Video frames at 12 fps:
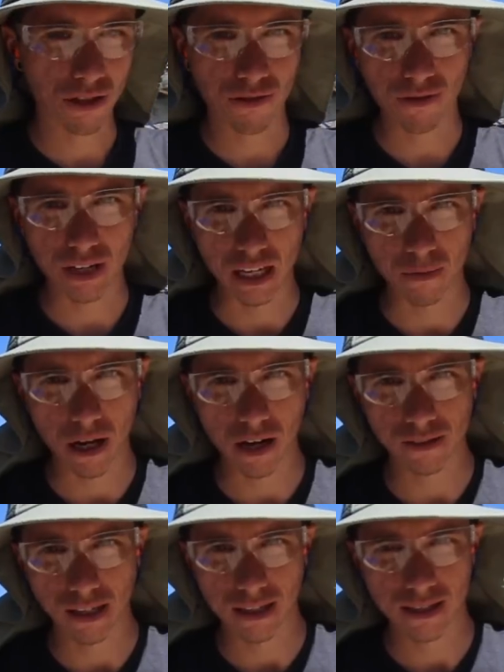3D
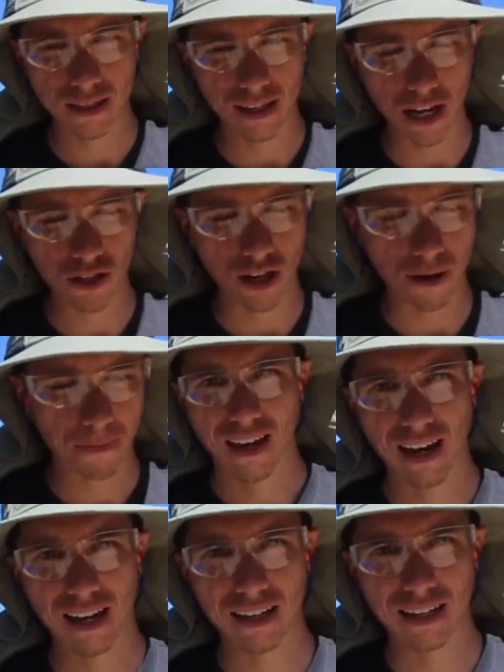model on SketchUp
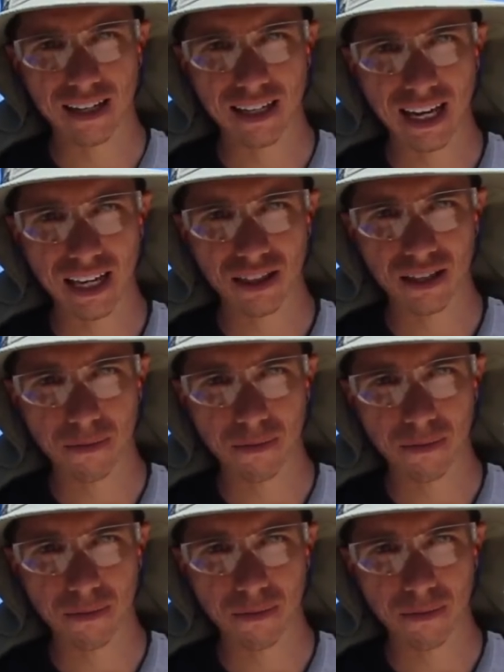and get the